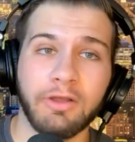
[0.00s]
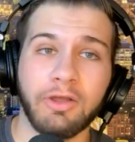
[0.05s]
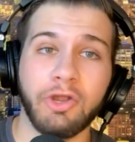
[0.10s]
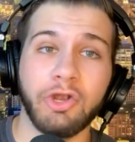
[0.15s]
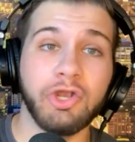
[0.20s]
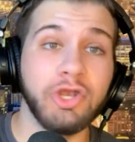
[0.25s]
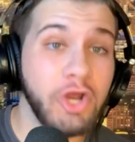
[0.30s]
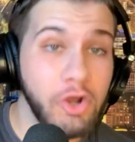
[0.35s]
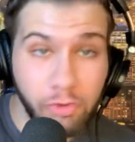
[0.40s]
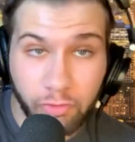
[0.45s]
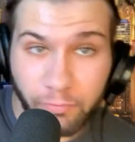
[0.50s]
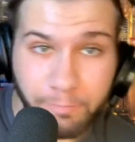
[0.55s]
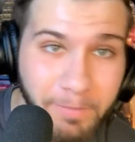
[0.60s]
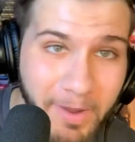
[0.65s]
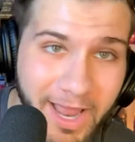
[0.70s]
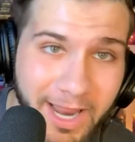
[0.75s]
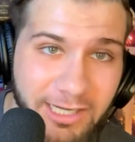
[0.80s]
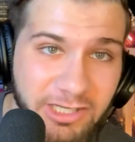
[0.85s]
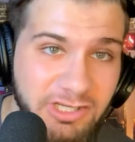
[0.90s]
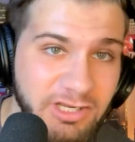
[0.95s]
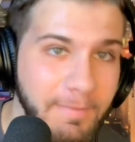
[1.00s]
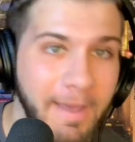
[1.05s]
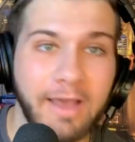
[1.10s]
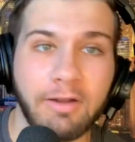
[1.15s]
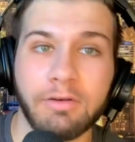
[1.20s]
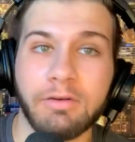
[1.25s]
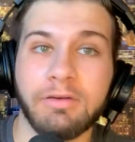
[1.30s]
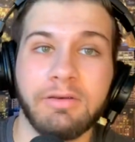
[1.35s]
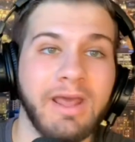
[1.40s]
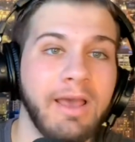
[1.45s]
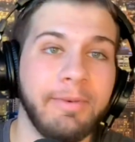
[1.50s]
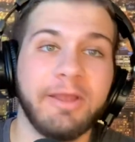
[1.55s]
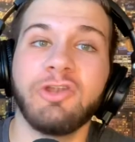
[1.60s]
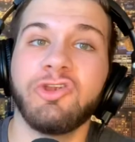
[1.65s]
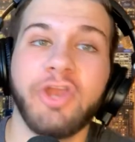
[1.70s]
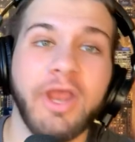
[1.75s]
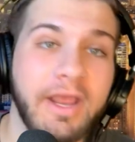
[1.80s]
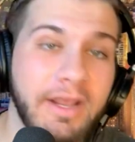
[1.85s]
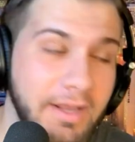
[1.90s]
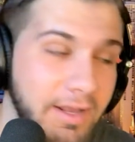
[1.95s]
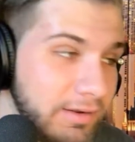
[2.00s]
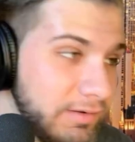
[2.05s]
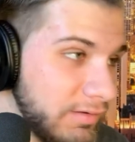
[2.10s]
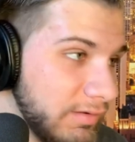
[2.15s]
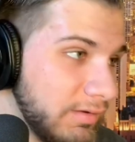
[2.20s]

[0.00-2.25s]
news bites about Teven Jenkins.